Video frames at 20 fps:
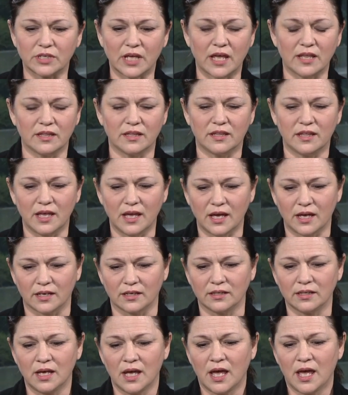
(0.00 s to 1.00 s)
And
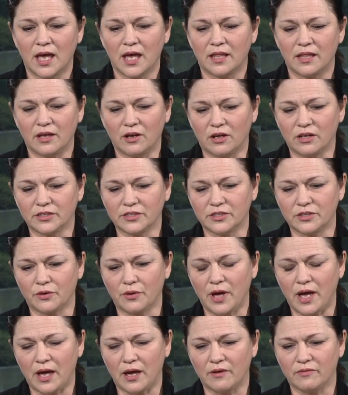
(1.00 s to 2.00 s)
then they also
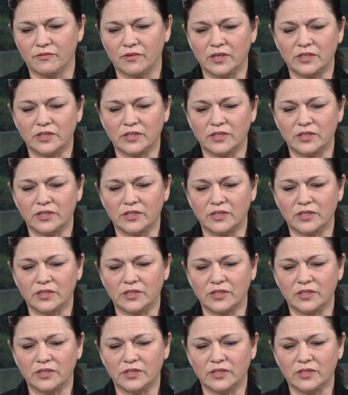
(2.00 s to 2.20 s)
have,